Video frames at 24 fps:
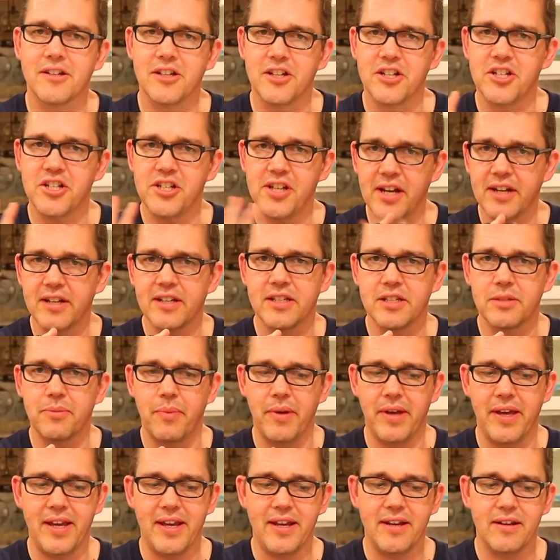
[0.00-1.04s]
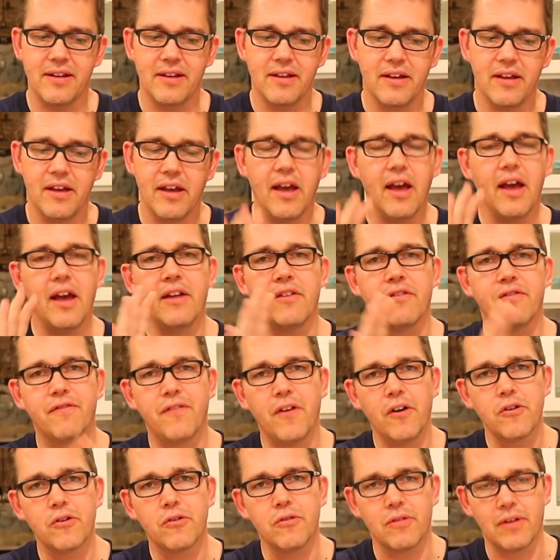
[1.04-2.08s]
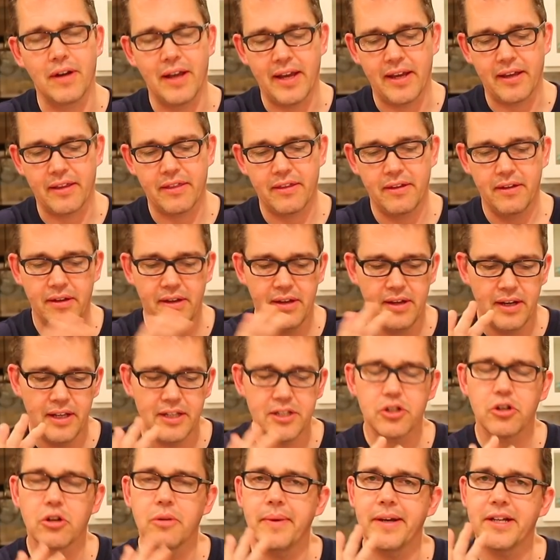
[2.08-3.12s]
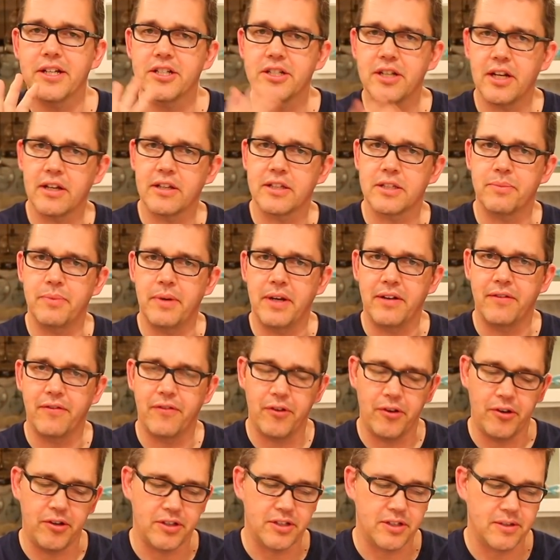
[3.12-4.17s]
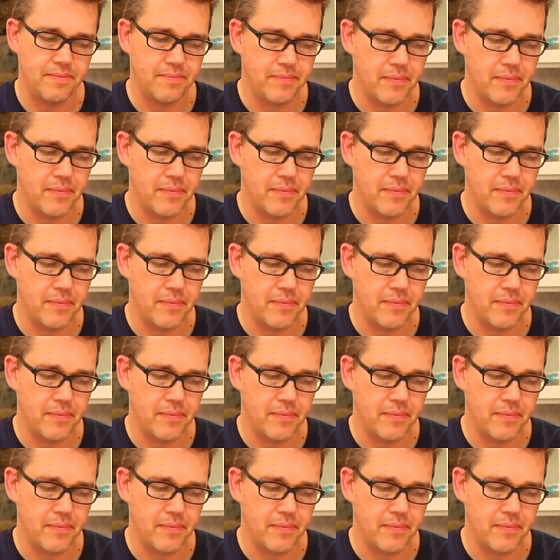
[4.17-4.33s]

to shutter speed and focal length. Let's talk about shutter speed first.